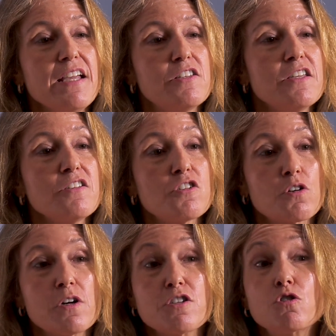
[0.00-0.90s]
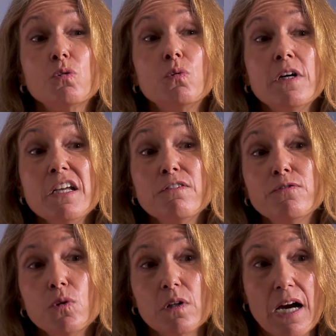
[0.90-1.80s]
they distrust
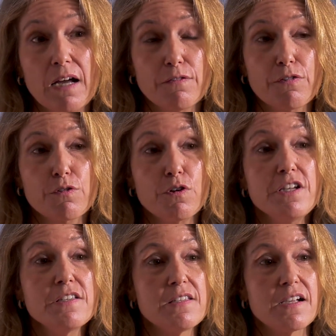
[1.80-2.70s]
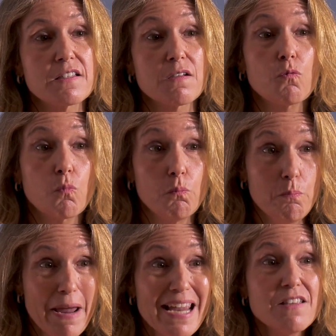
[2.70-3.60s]
24 out of 36
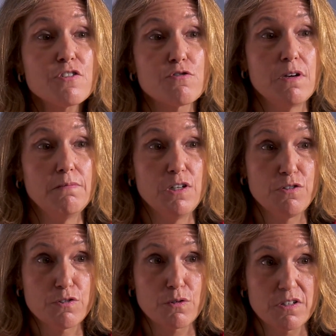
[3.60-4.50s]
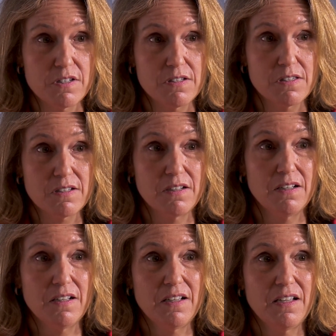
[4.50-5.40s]
mainstream news sources.
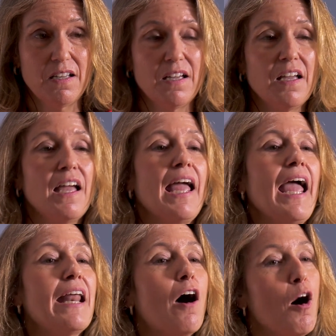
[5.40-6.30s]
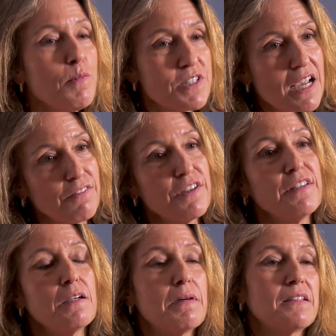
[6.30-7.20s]
And almost
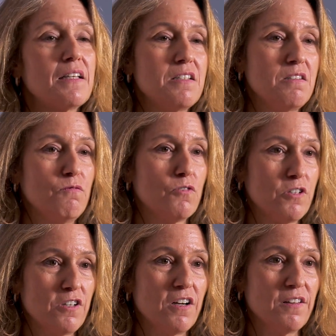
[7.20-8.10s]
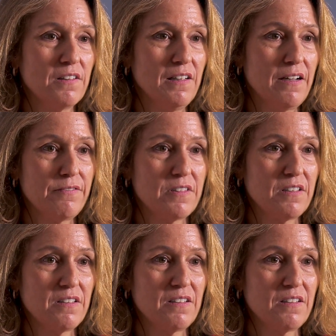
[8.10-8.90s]
everything about that is inverted on the left.